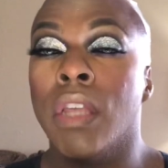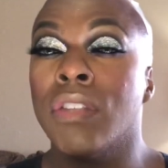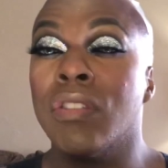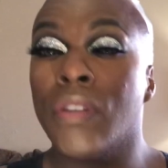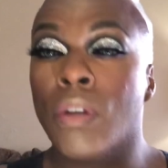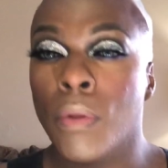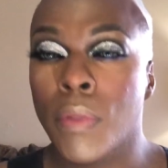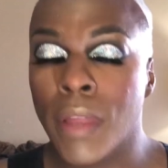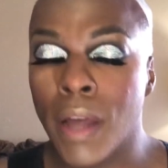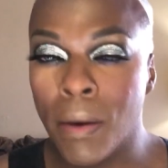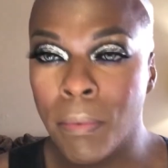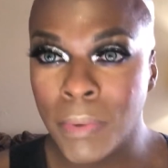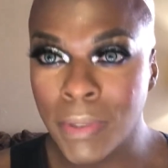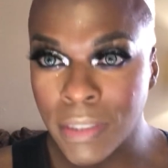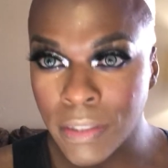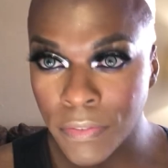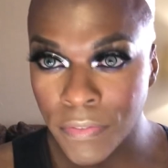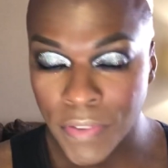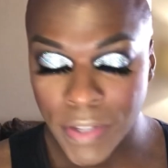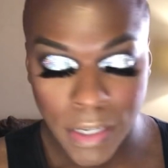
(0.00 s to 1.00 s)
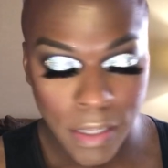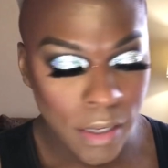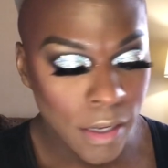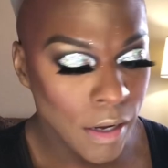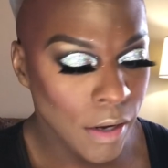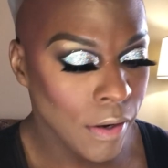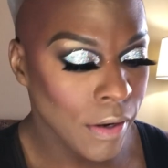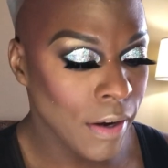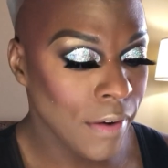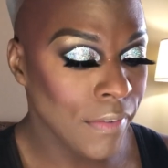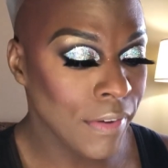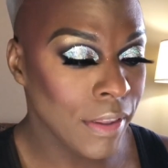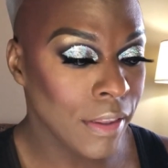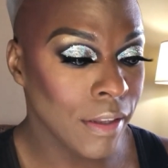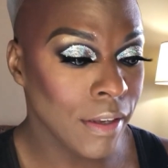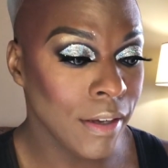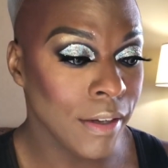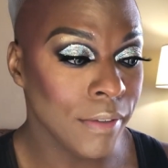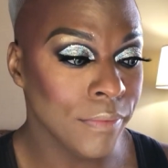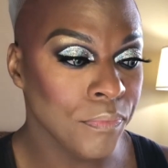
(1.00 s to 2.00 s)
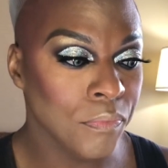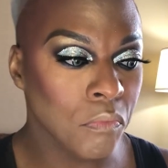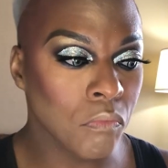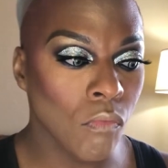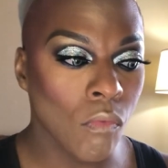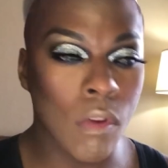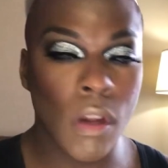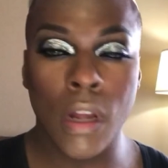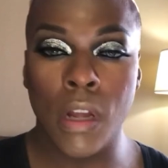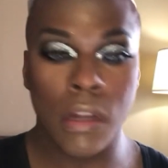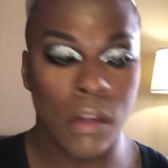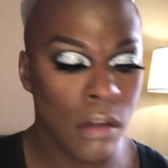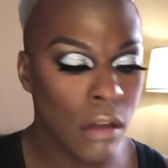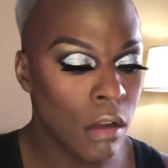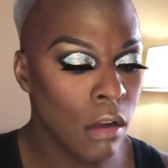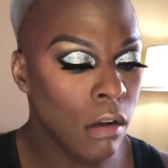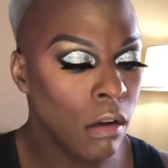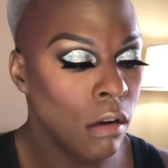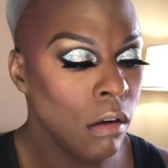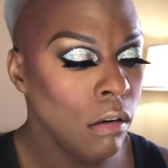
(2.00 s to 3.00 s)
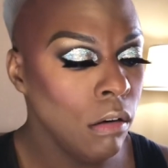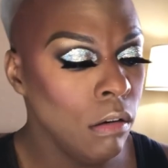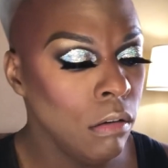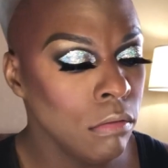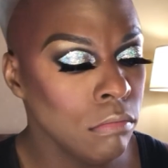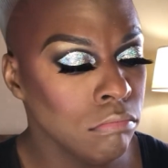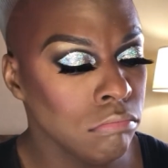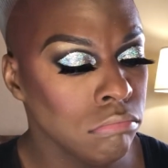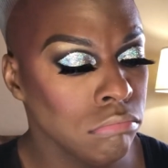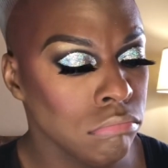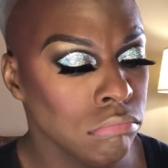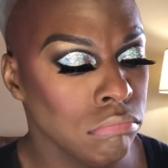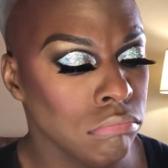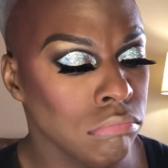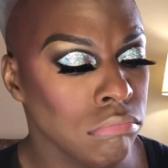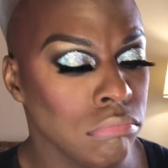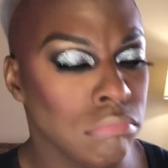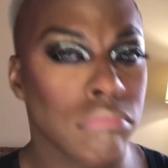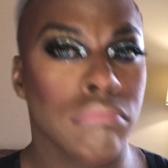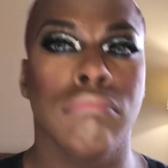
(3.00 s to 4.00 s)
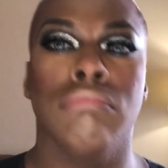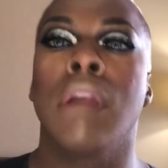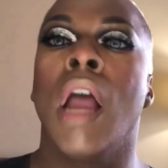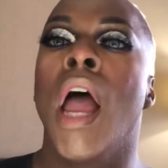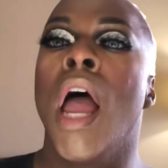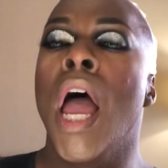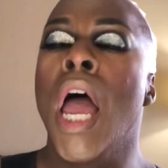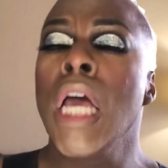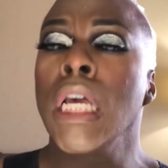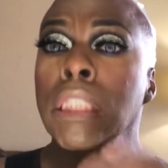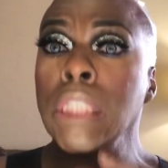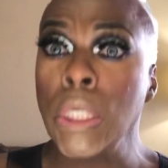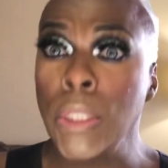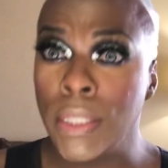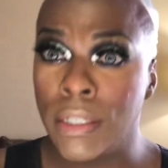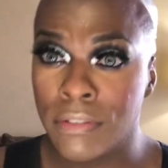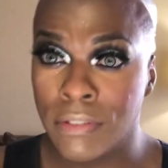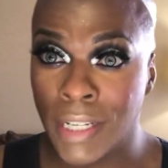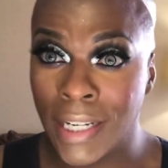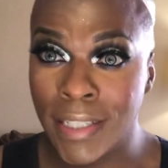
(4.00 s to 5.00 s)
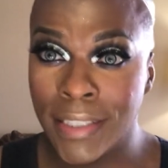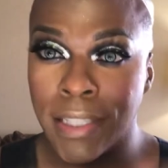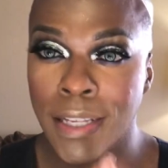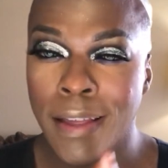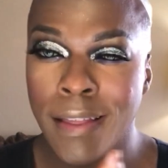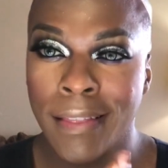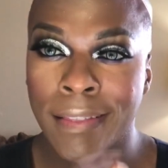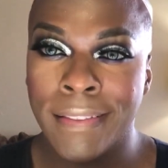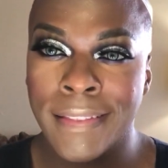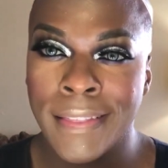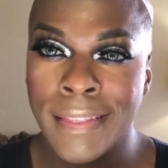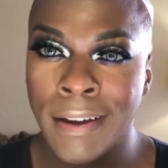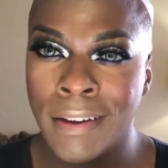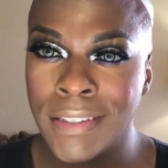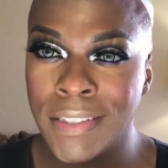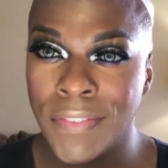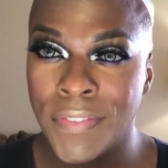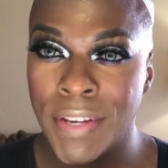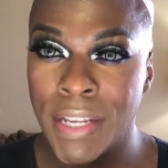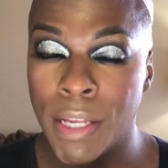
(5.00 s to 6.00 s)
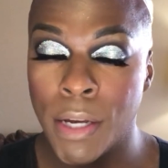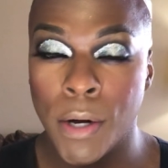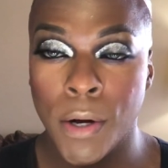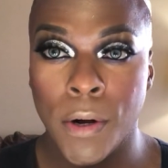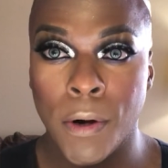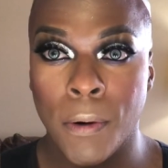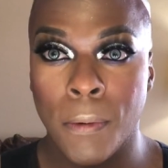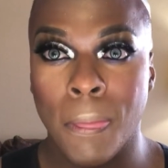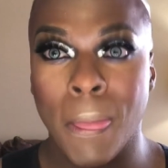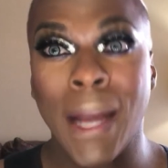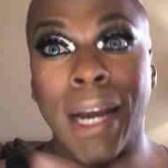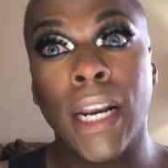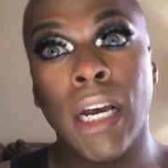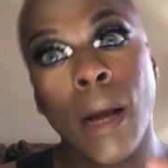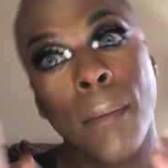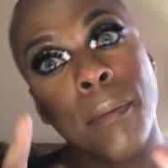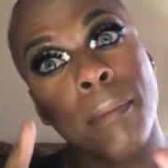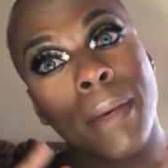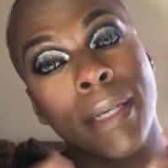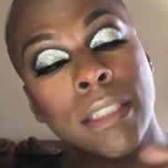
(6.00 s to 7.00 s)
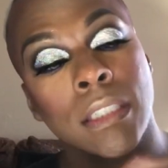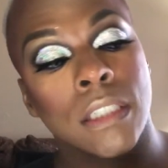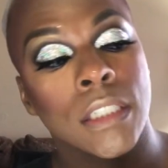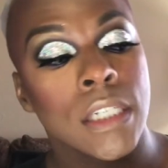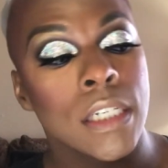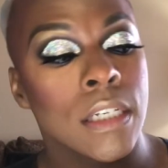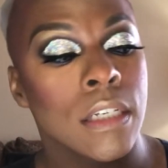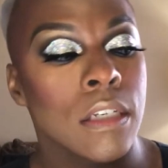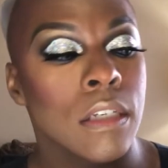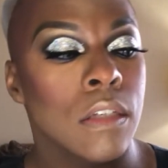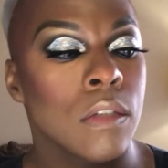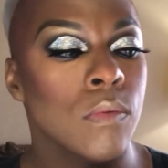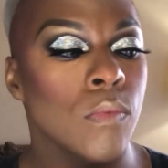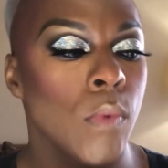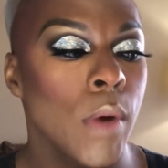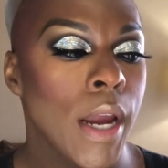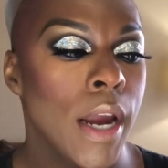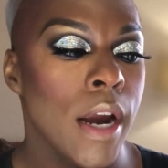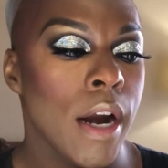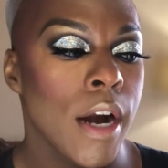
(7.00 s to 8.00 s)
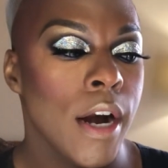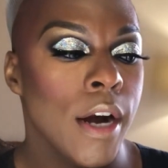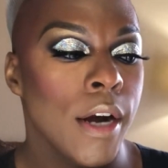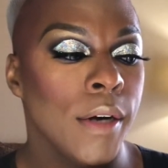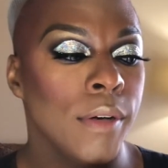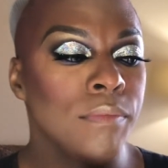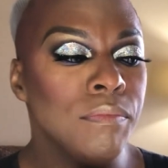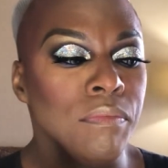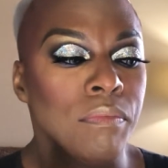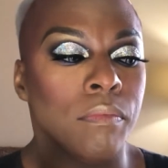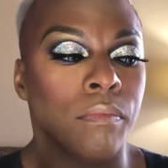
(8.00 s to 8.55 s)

So that was the video and everything. Oh. So like I said, that was a video. I got a couple messages where